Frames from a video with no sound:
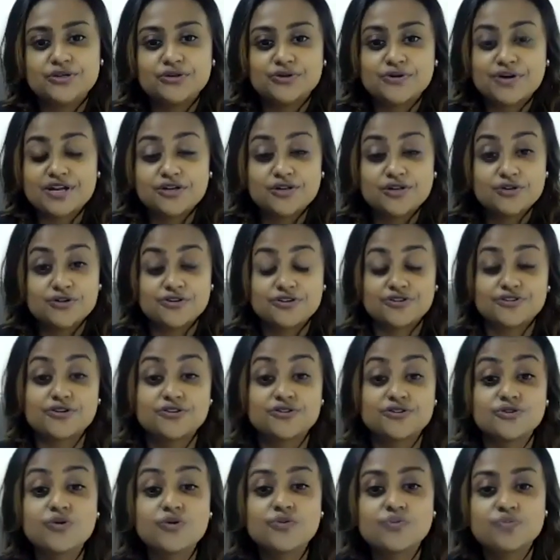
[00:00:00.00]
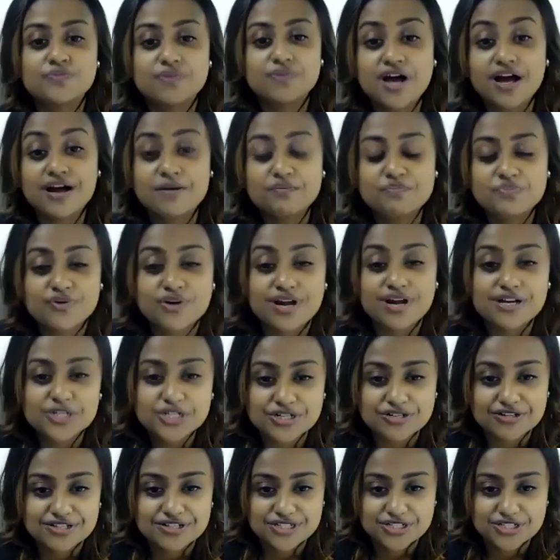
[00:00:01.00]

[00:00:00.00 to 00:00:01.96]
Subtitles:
and you're on no pressure,